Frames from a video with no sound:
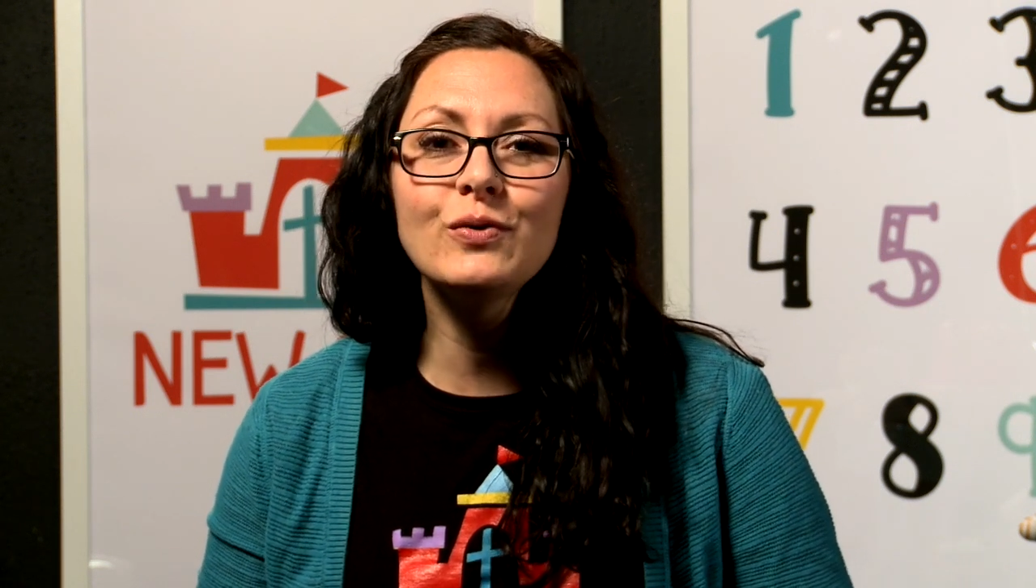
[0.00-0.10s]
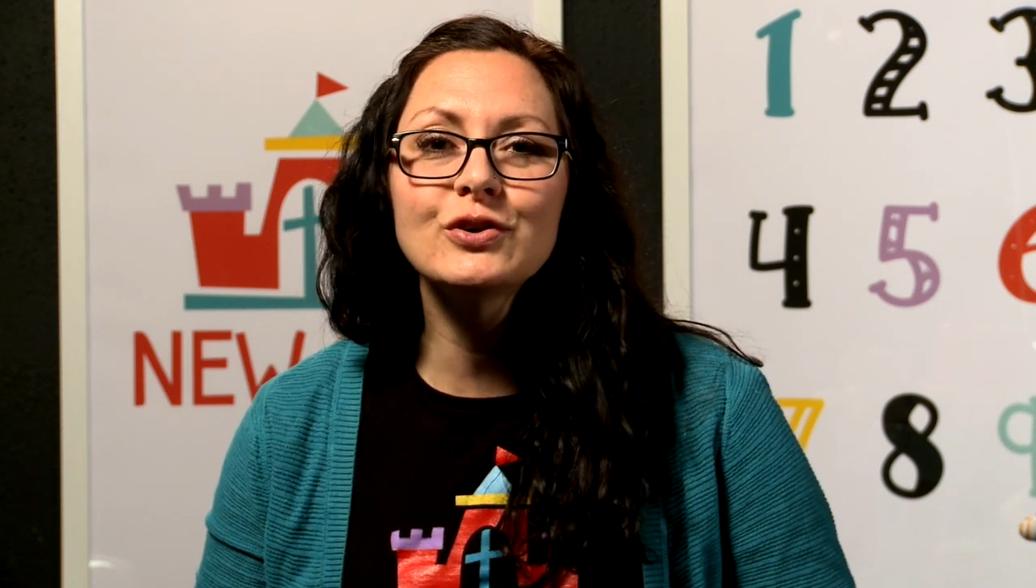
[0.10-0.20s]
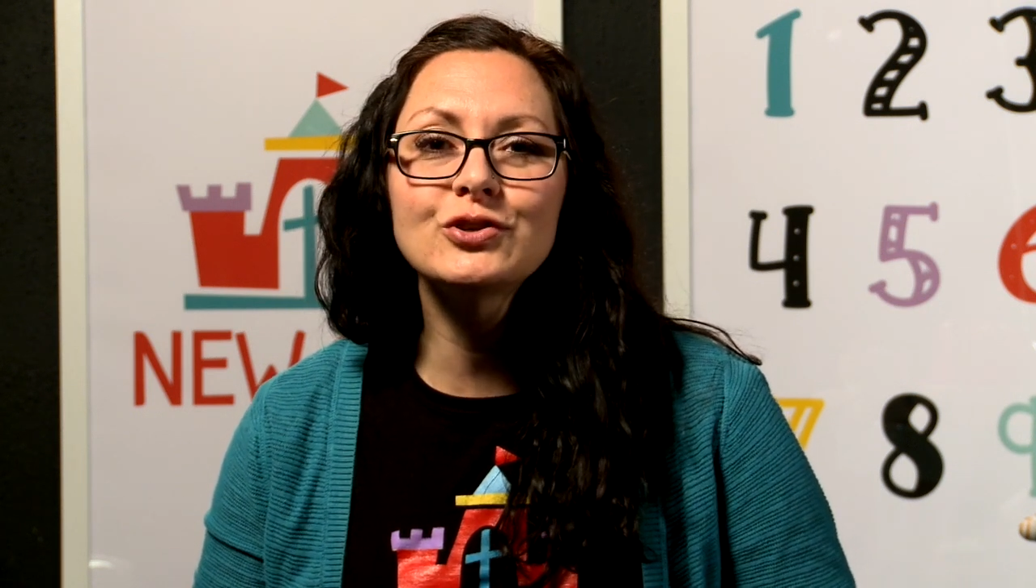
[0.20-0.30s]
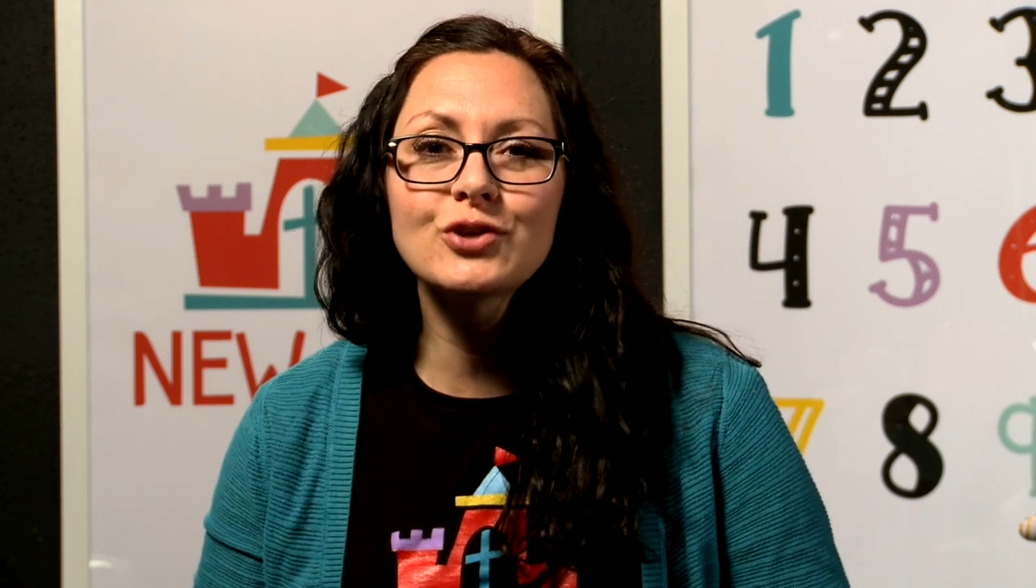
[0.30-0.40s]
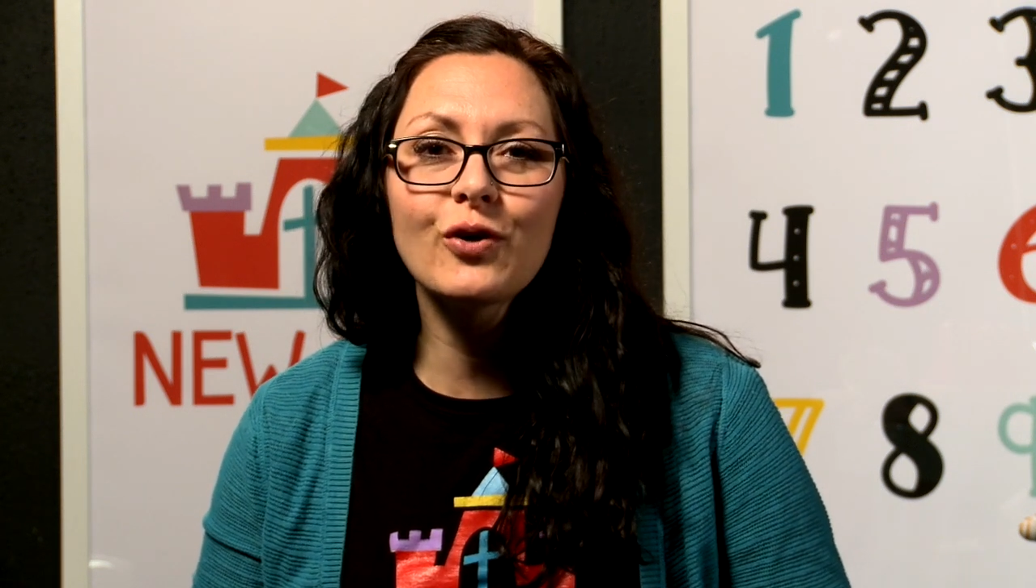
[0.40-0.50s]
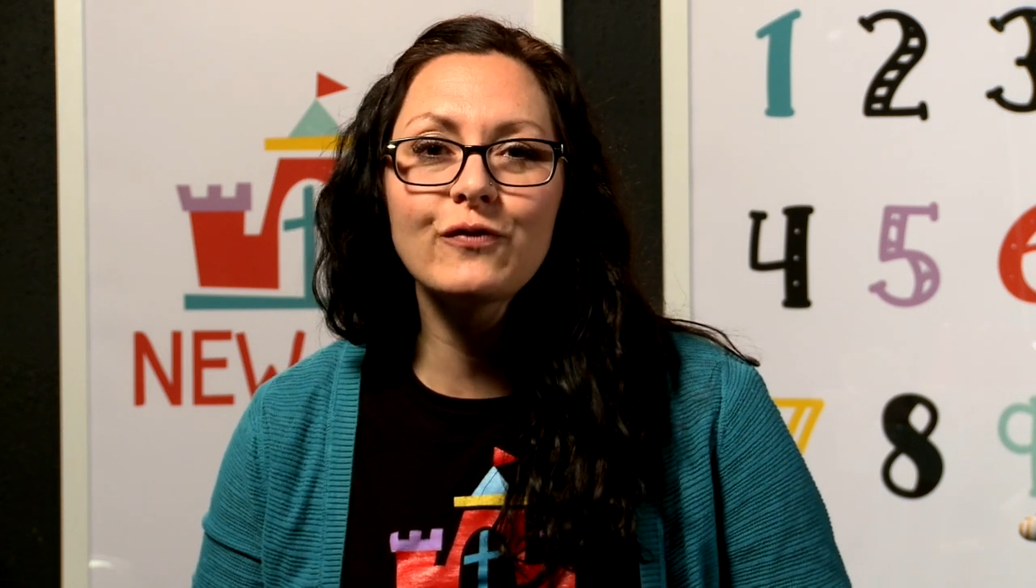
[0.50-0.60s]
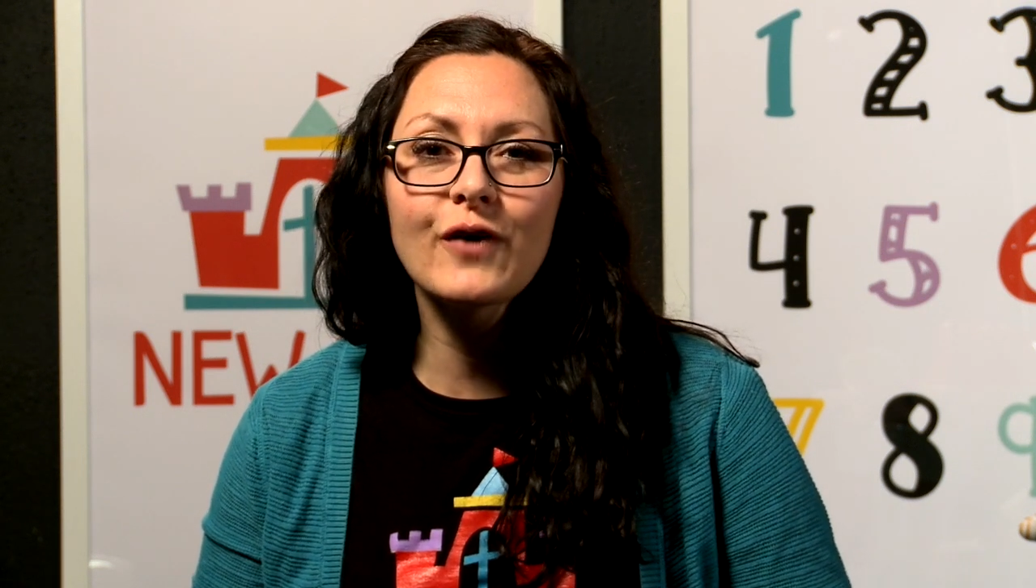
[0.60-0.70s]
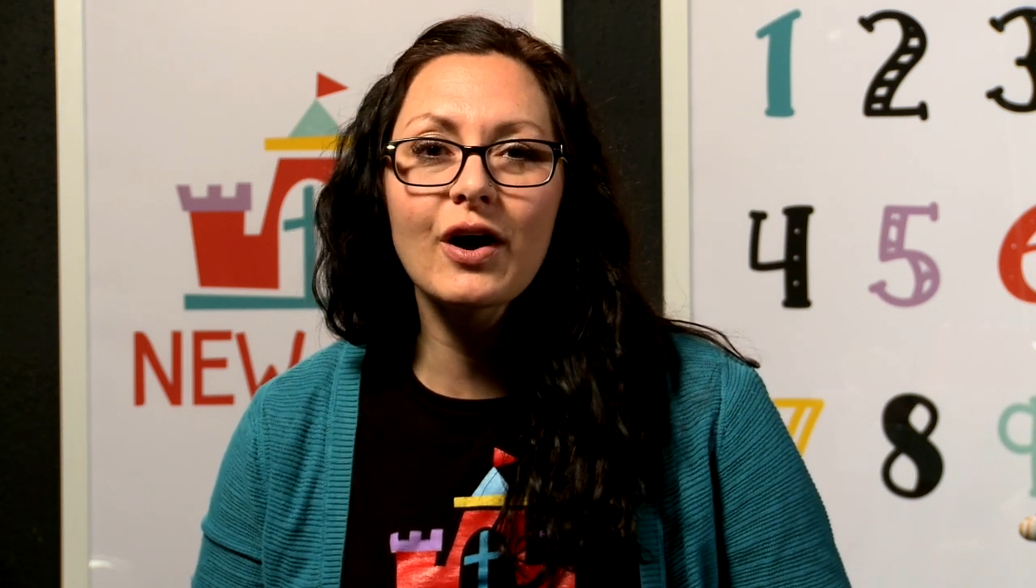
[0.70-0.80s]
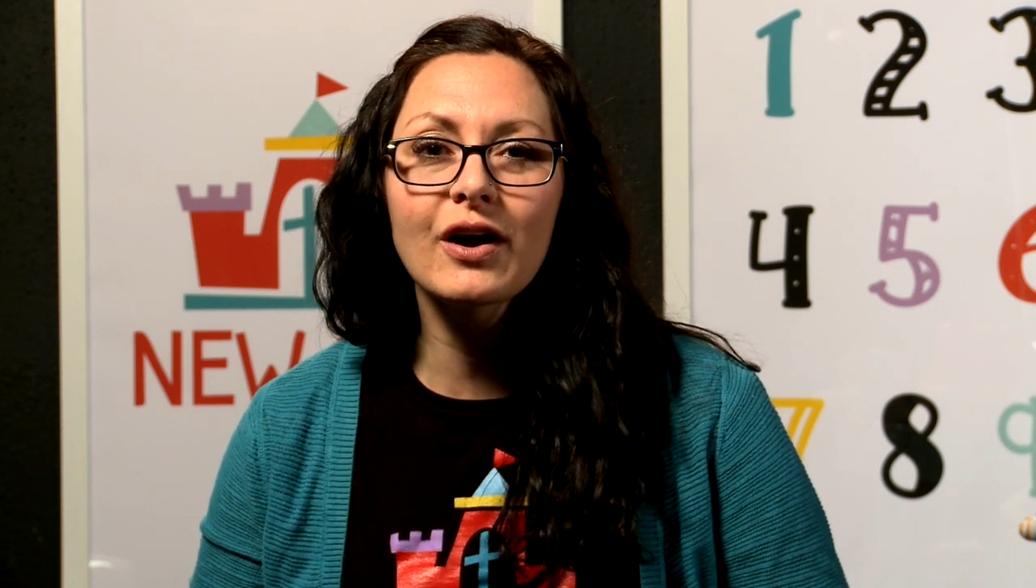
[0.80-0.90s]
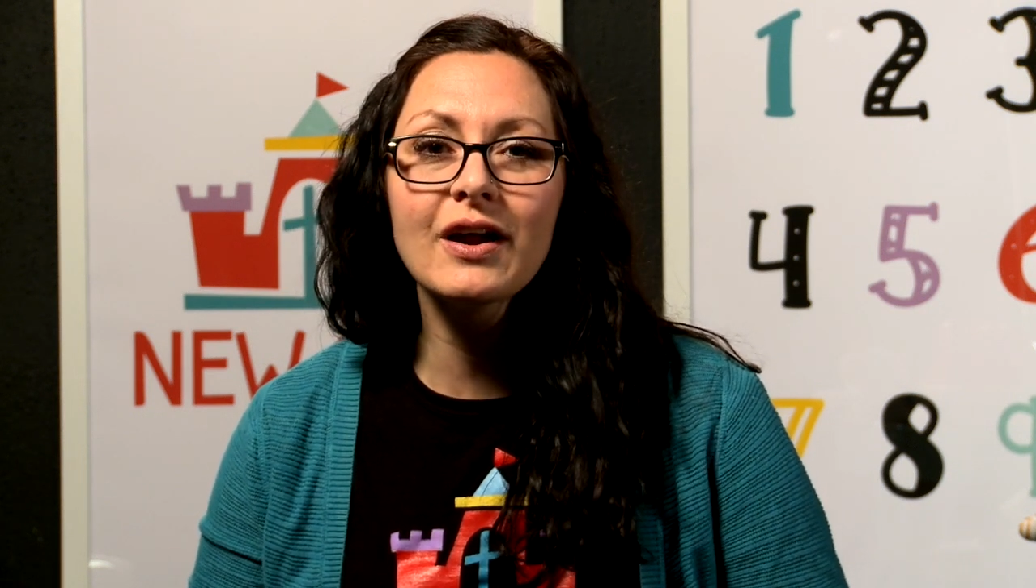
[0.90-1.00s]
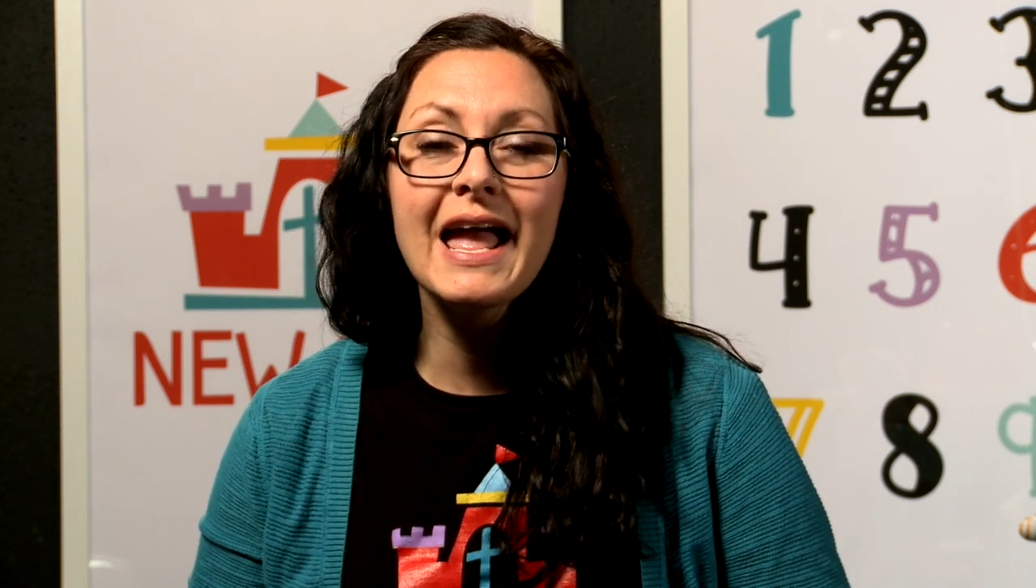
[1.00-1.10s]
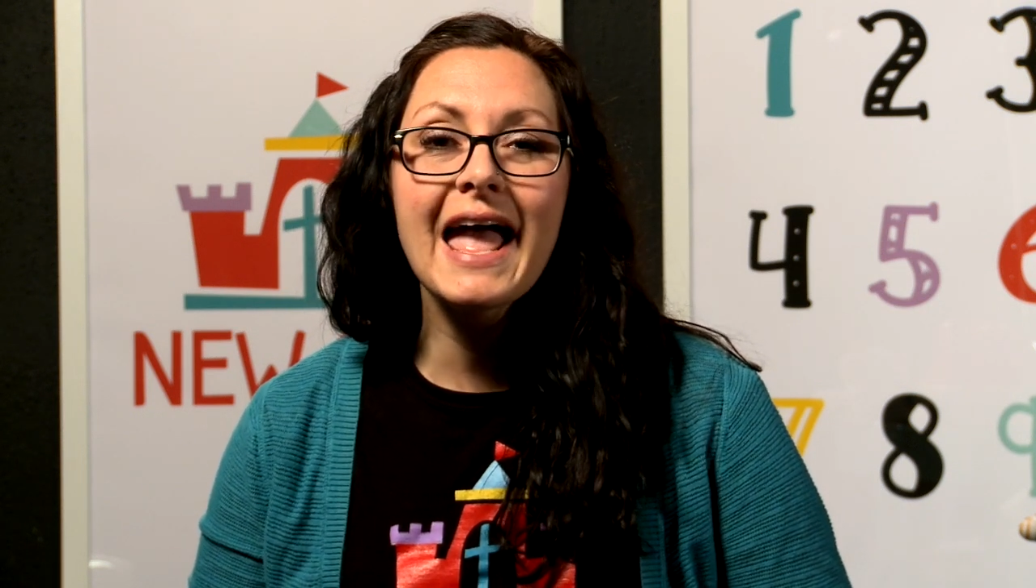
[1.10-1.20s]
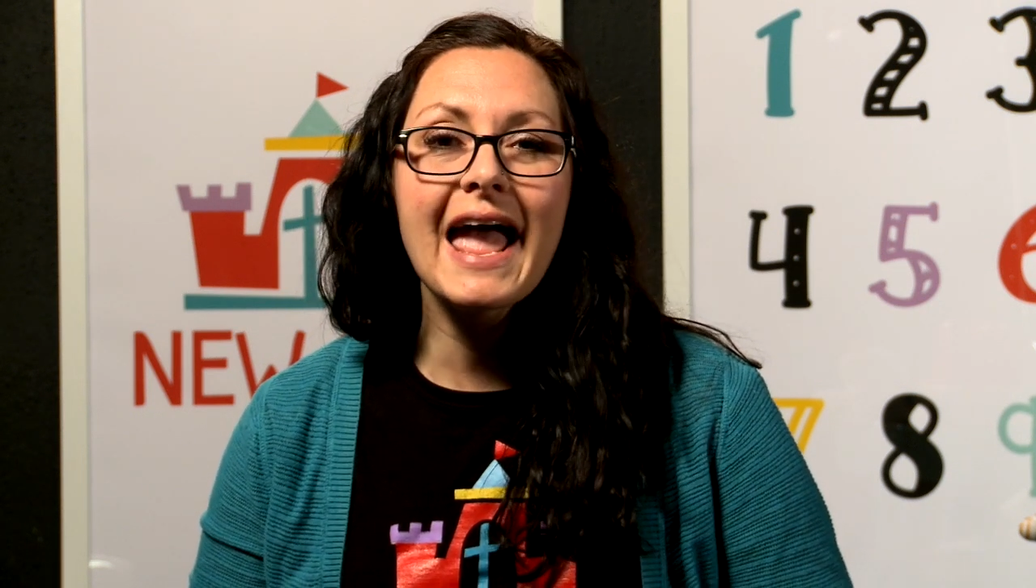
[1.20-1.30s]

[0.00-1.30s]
the shofar,